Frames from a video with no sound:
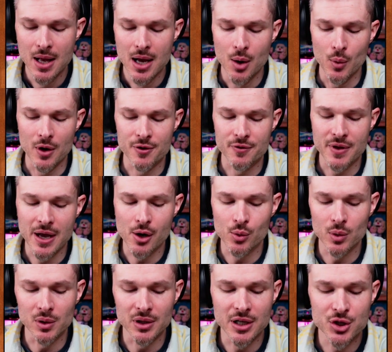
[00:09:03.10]
Whether they are
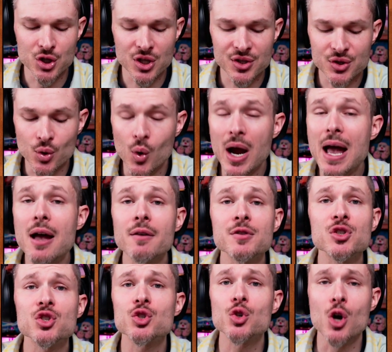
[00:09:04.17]
religious or have
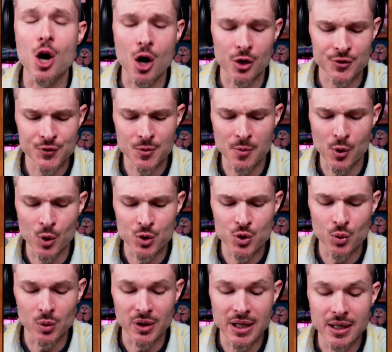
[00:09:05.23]
strong
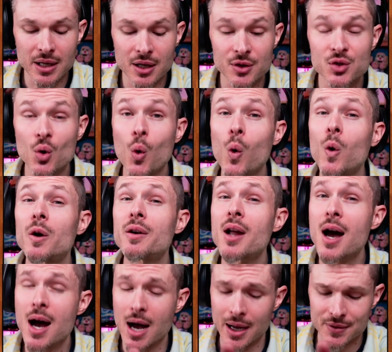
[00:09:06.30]
spiritual leanings or
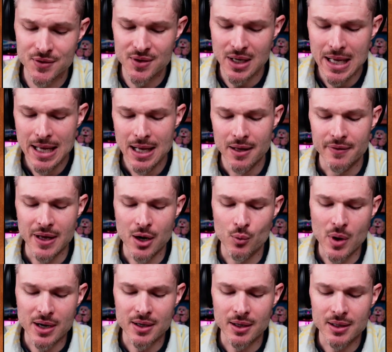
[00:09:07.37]
not, they
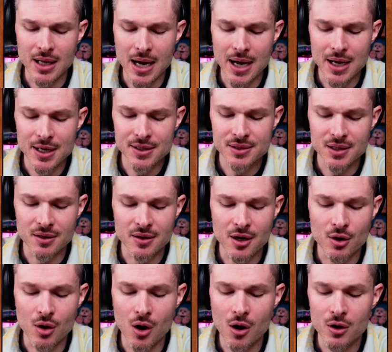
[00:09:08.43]
recognize that
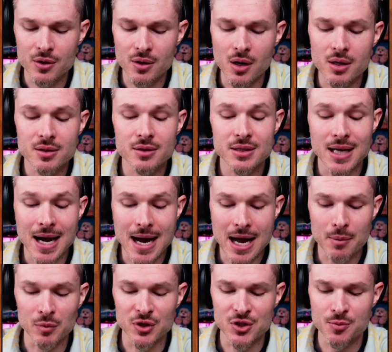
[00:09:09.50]
there are
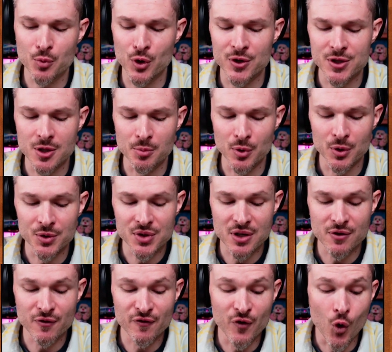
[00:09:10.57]
timeless principles
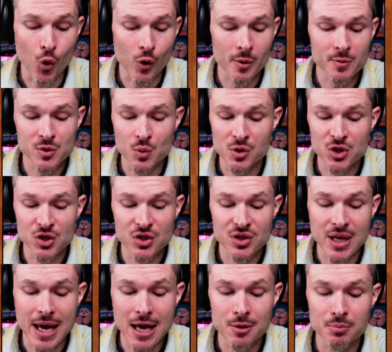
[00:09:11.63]
and forms which
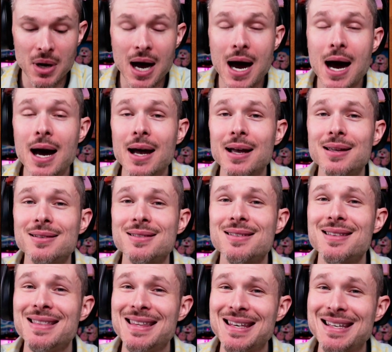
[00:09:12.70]
stand behind
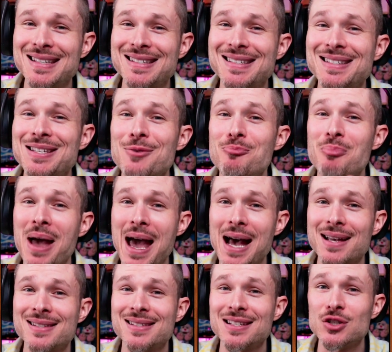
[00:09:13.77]
this
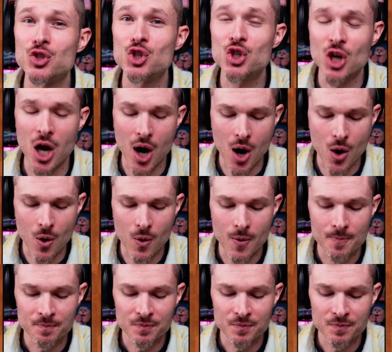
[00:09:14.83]
passing show.